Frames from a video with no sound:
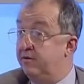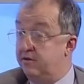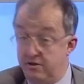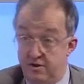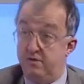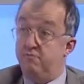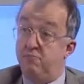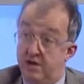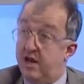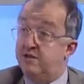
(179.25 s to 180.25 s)
So
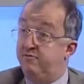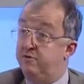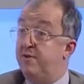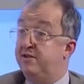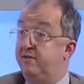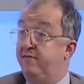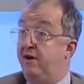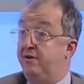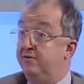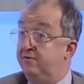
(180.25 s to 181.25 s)
a case of domestic
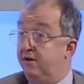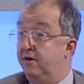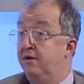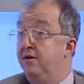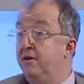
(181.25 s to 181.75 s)
violence, right?